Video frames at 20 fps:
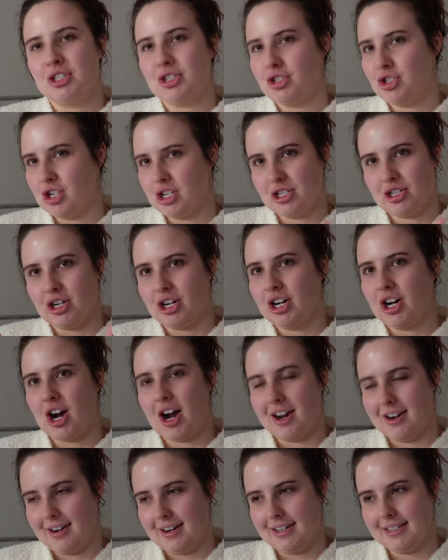just her
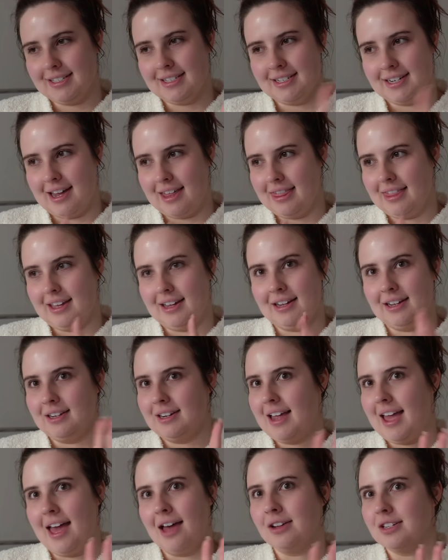incontinence, nothing
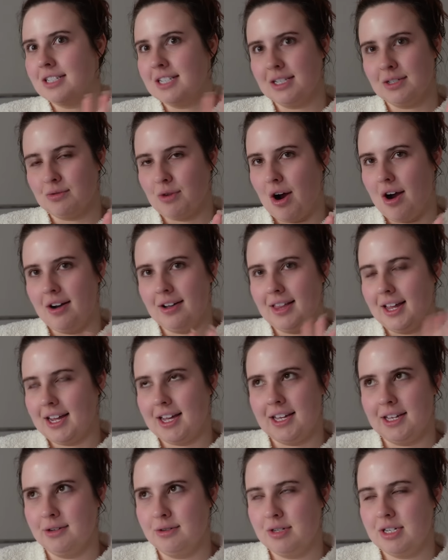else is wrong, like
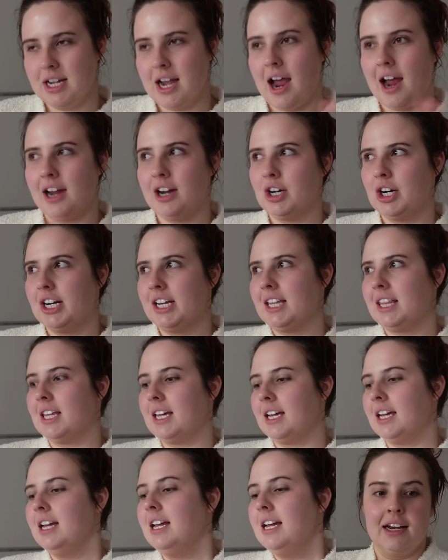a U T I or
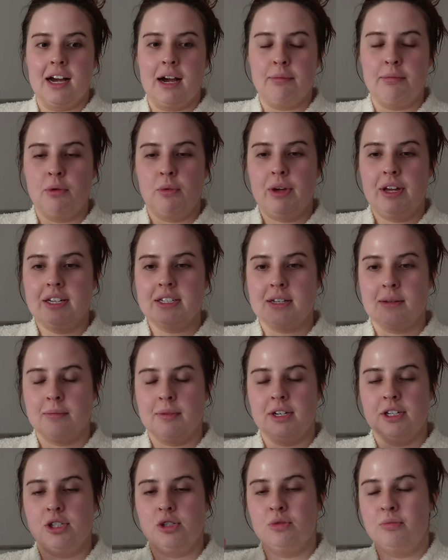anything. In a couple weeks, I'm
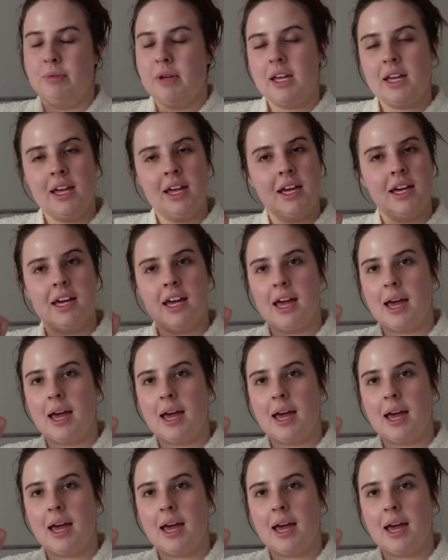gonna do Biggie